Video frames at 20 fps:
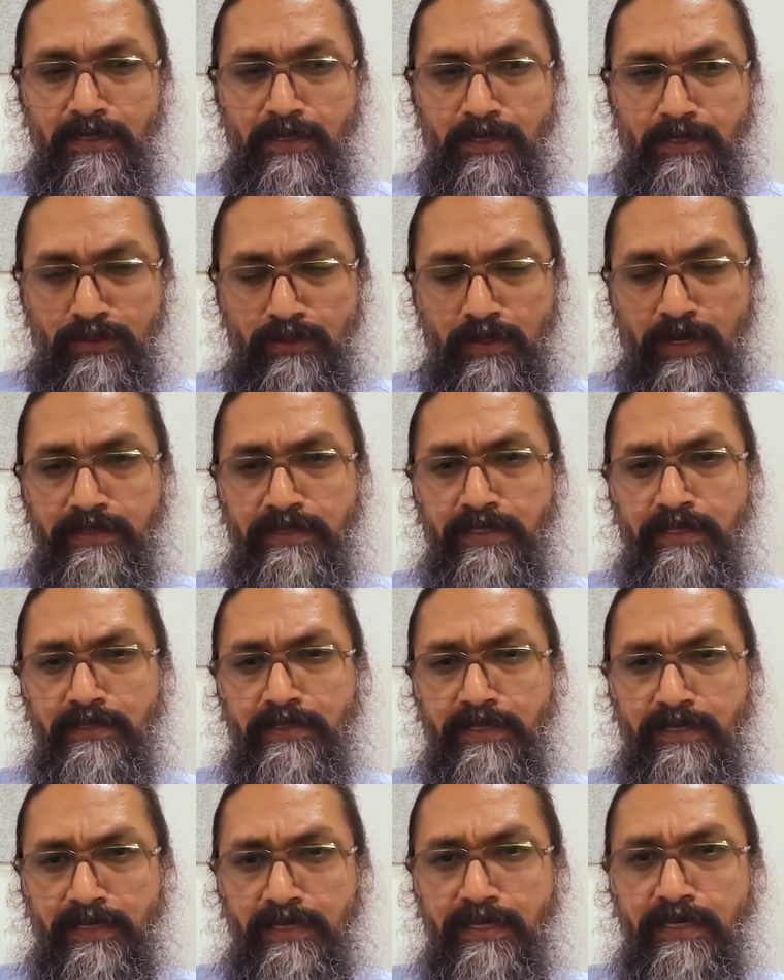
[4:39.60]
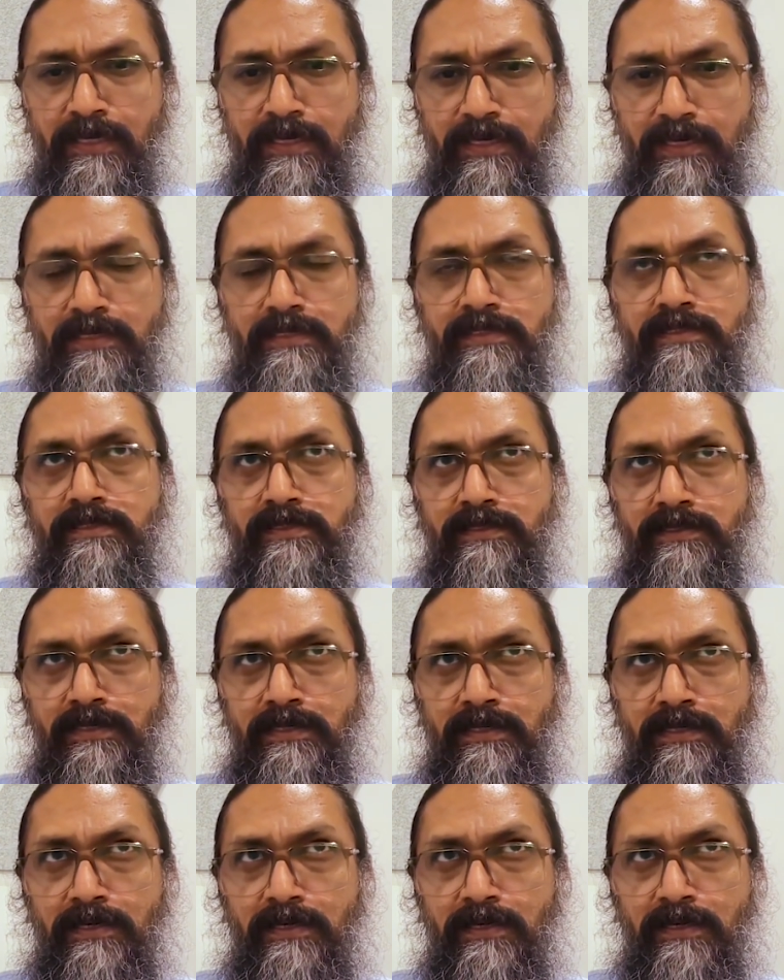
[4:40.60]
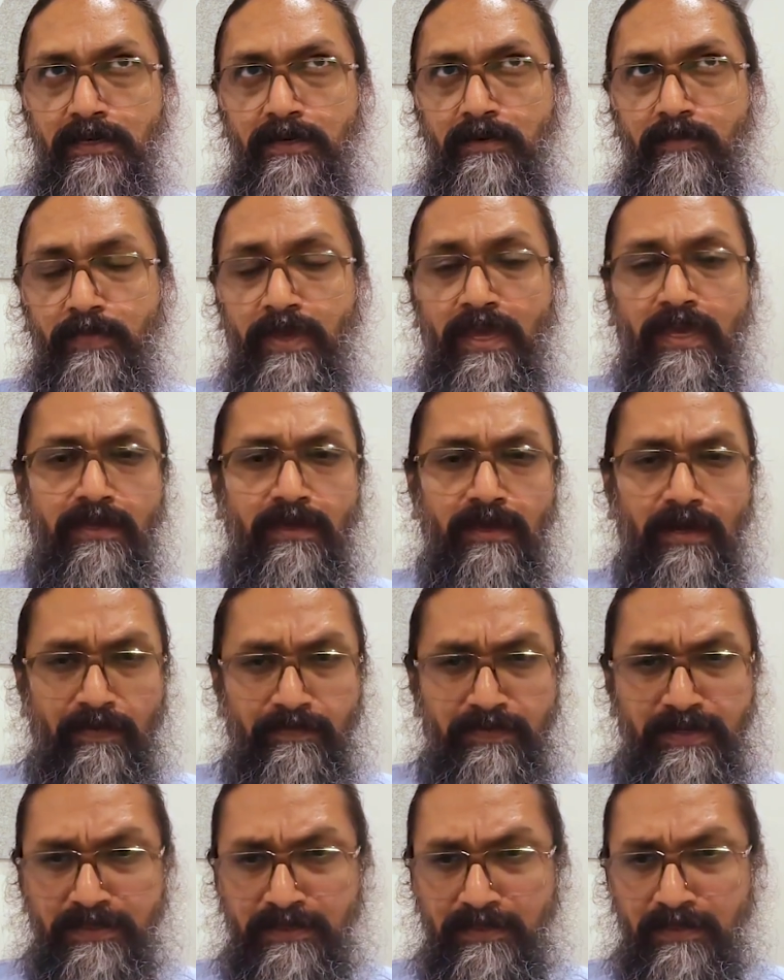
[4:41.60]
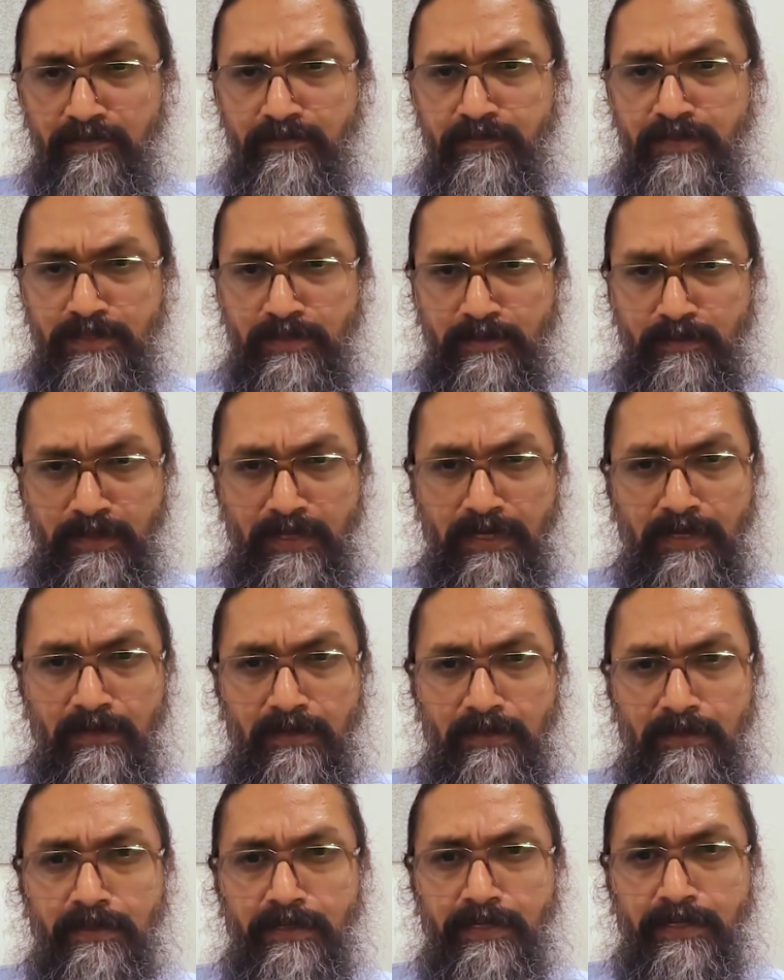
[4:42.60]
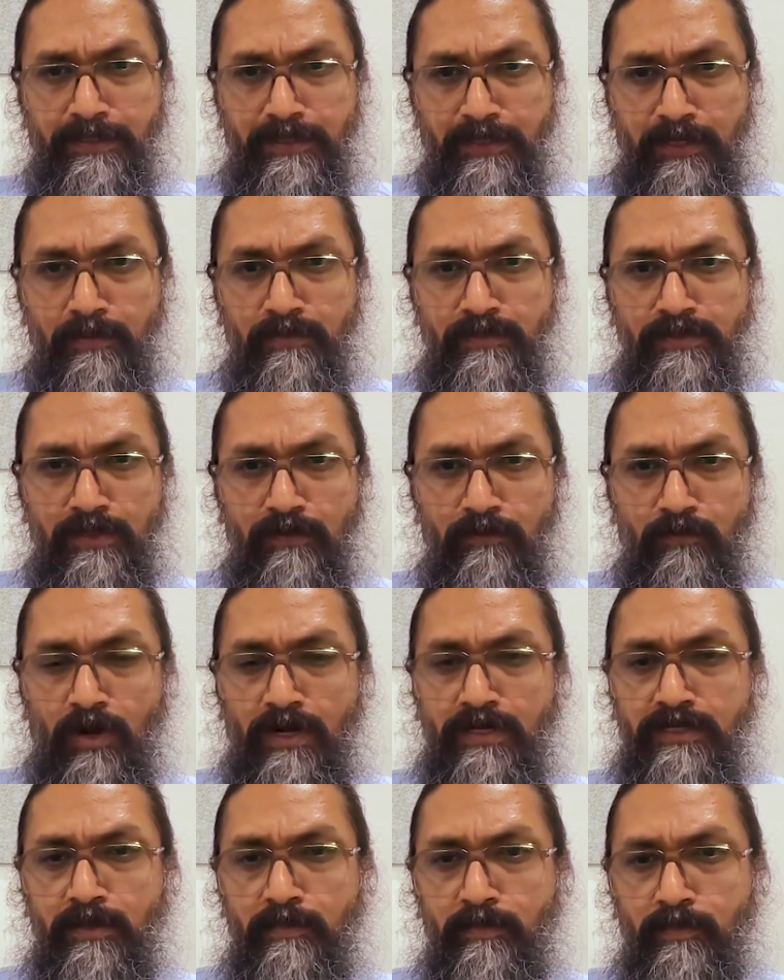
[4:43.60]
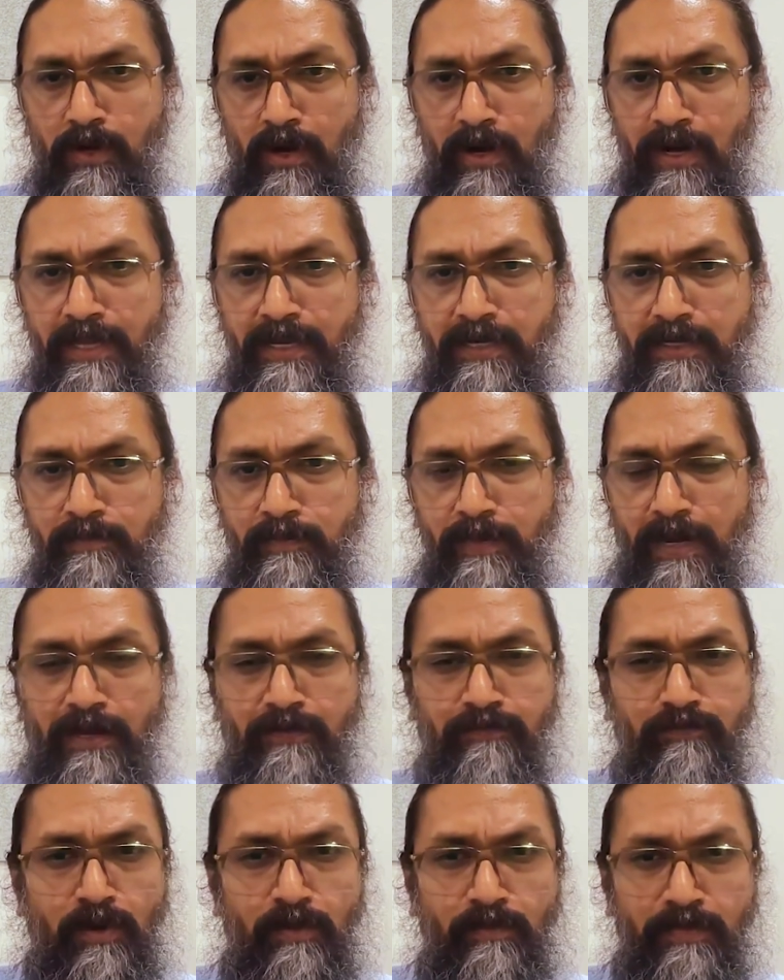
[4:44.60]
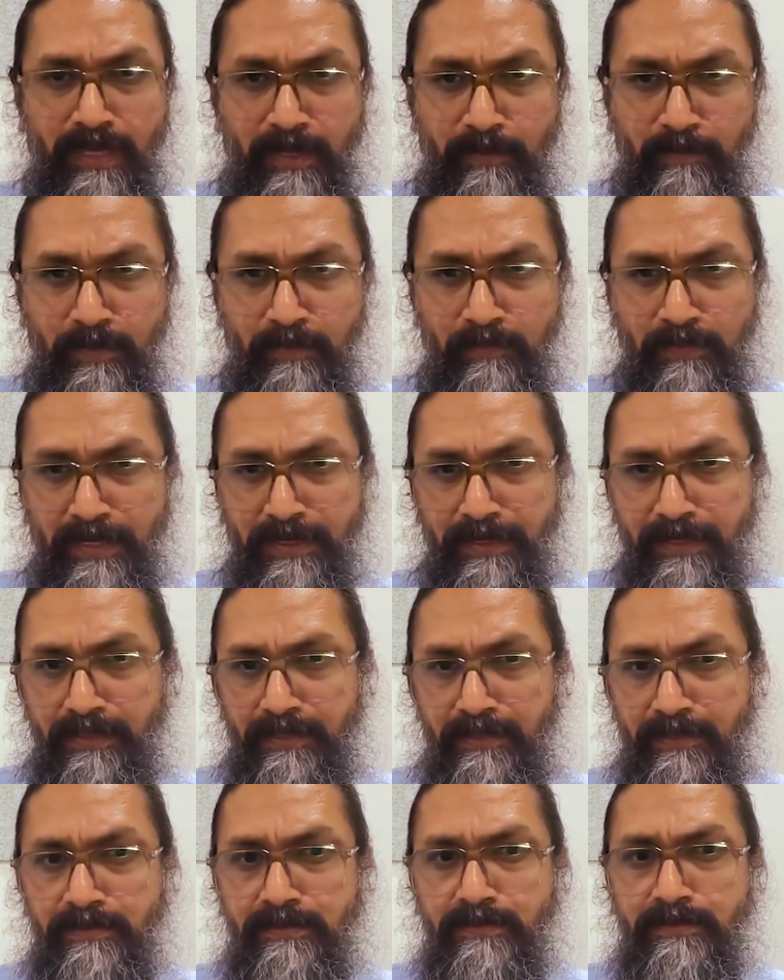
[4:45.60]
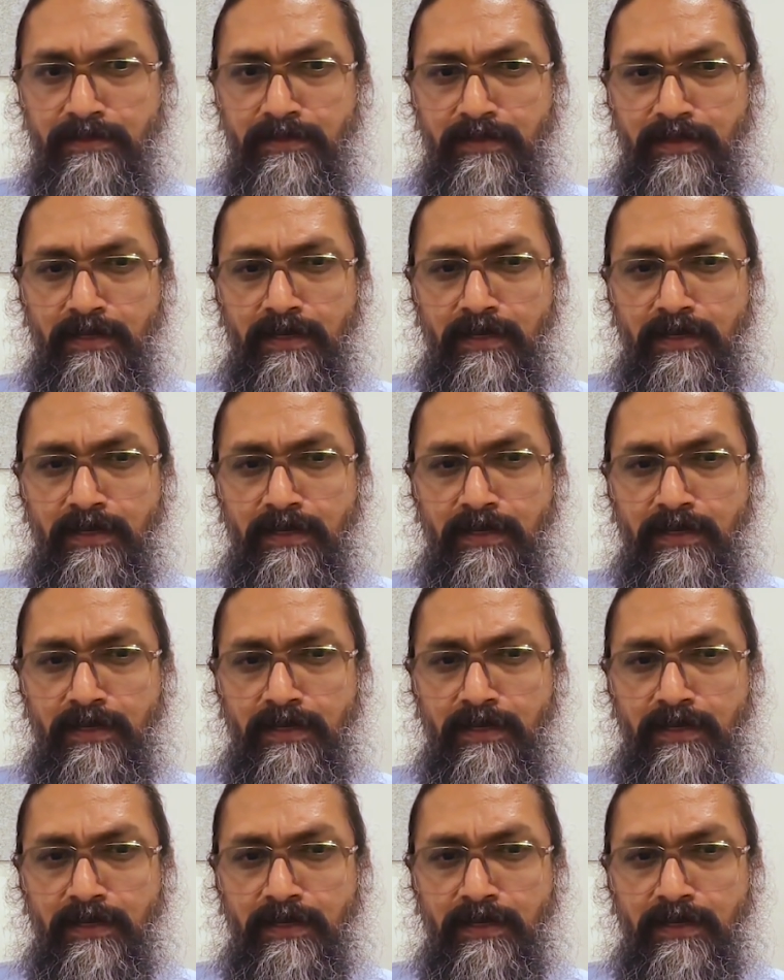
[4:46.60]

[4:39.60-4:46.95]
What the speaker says: So I think the key is making ourselves visible in terms of what the product platform capability is.